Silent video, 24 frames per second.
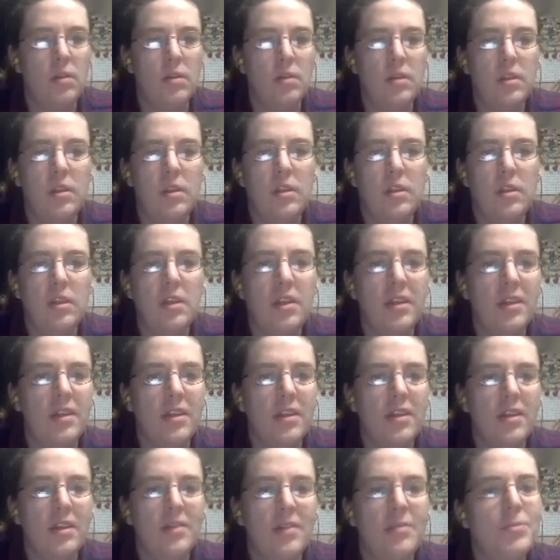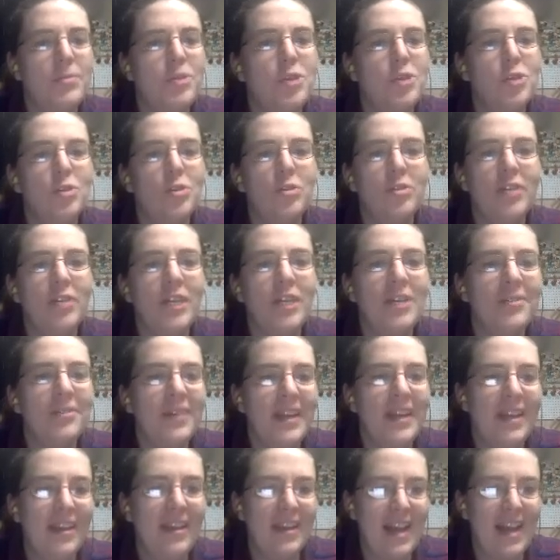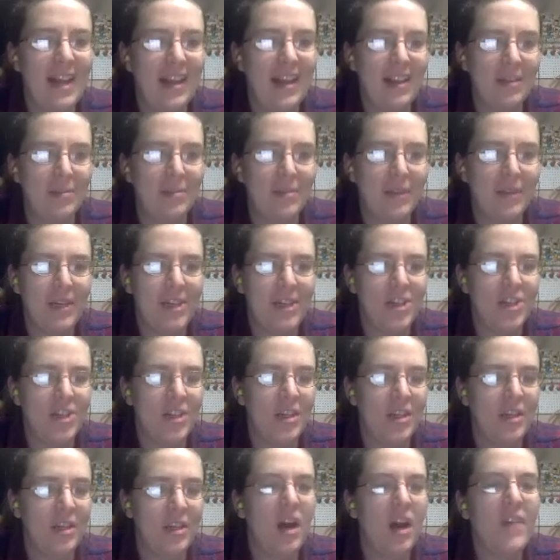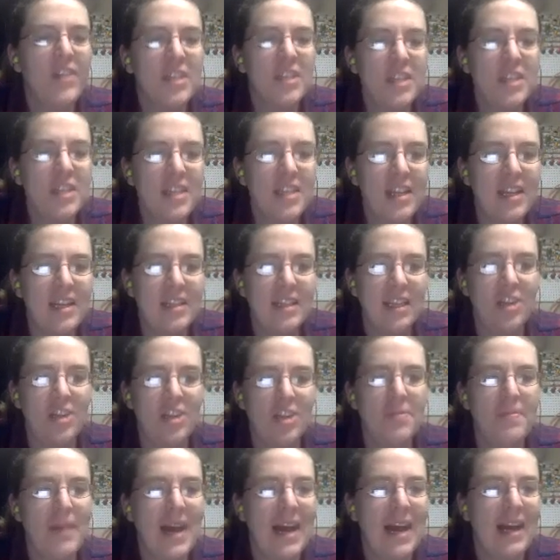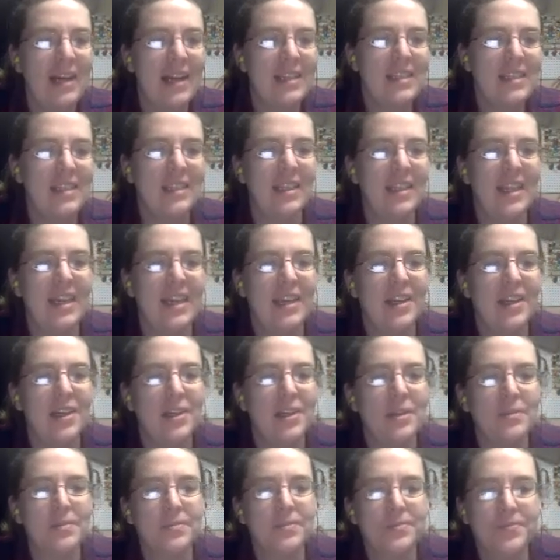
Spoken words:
Look, tree ring calibration. Obviously, that doesn't get you back to like